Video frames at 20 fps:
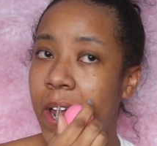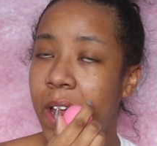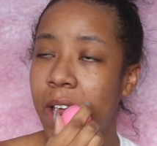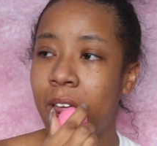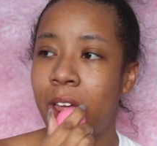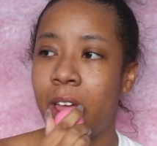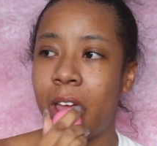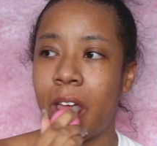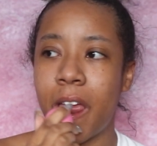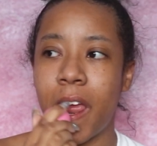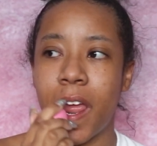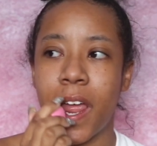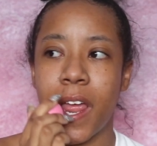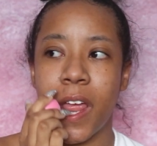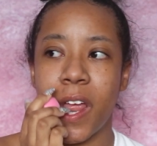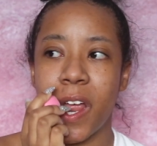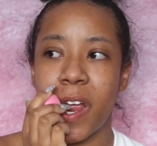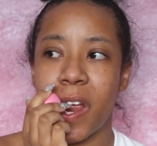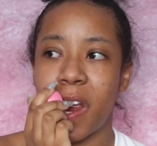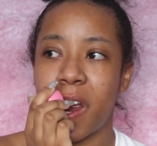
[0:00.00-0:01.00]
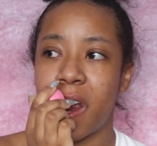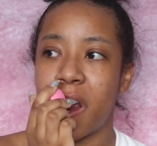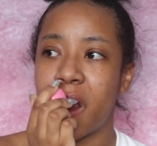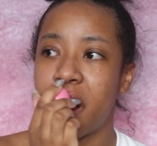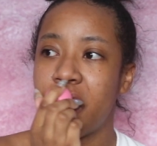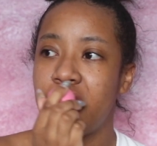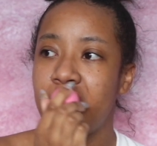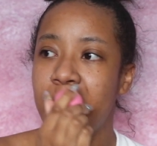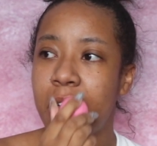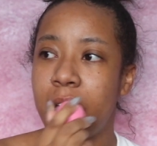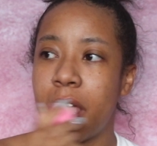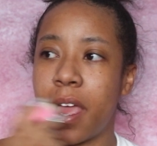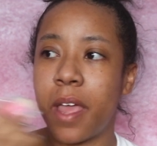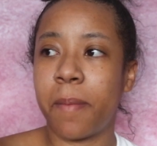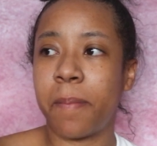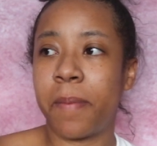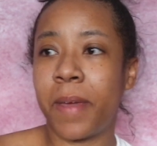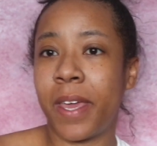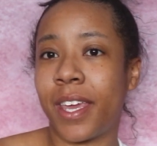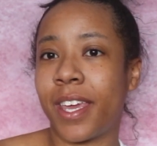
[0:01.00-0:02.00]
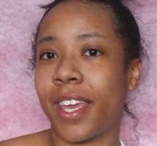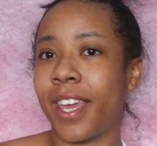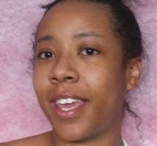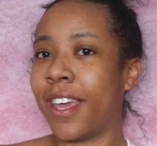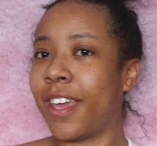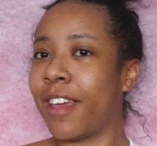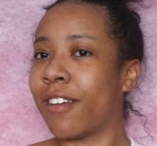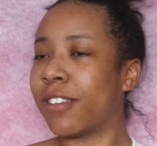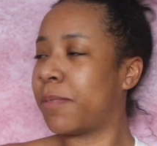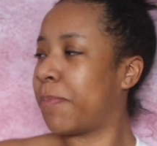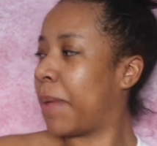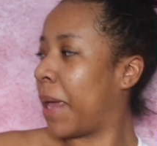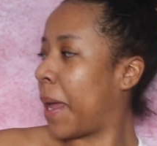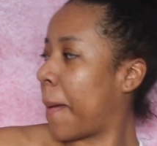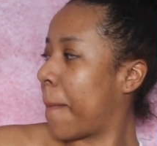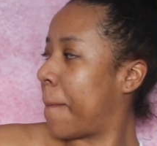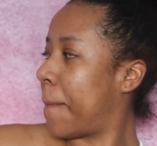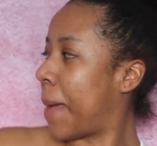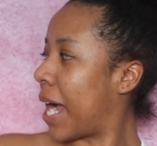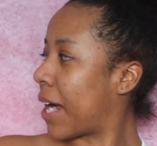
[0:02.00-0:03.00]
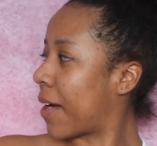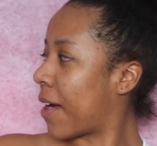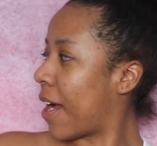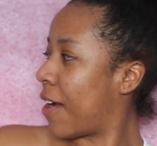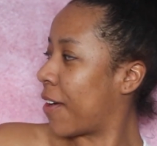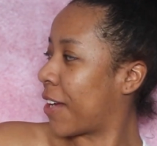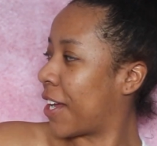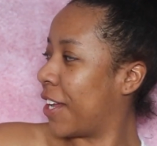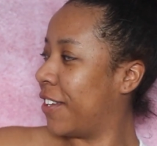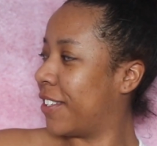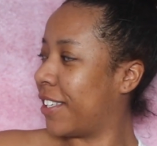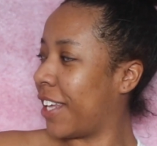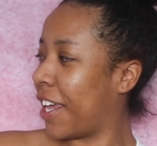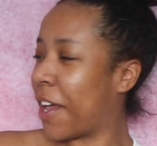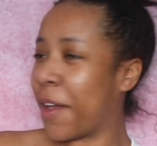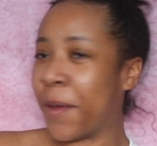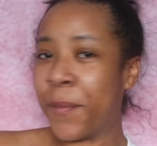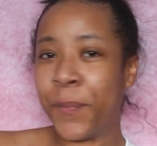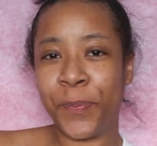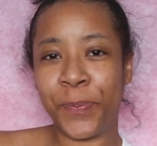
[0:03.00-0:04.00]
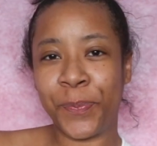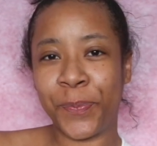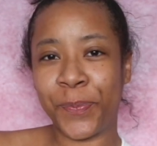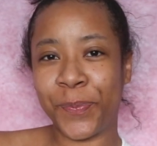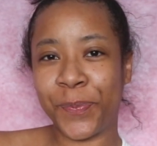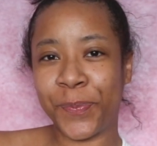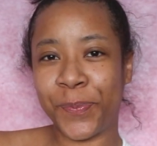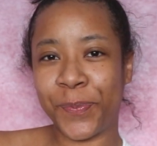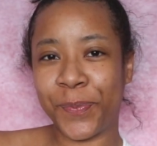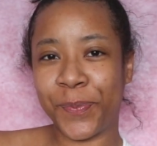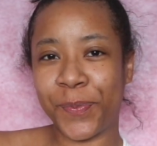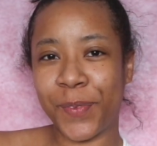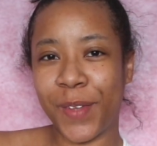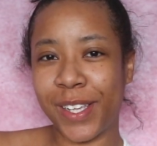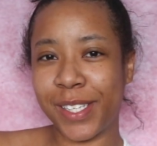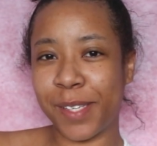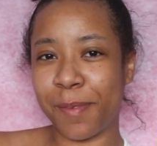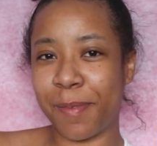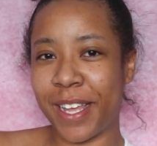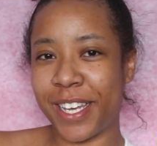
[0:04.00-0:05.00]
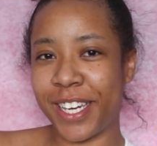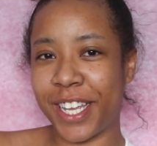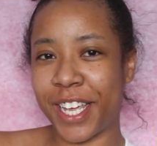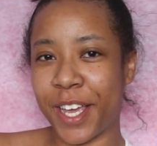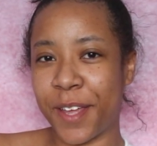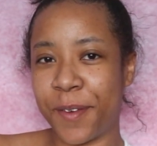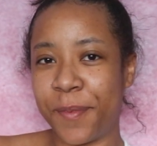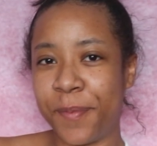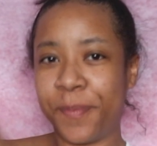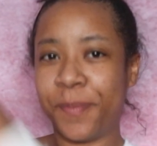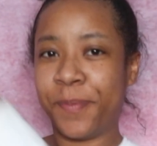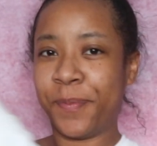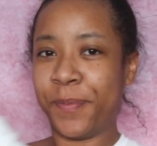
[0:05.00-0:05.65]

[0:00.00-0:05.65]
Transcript: Huh. Pink EOS, pink background. Can you see it? Is it blending in?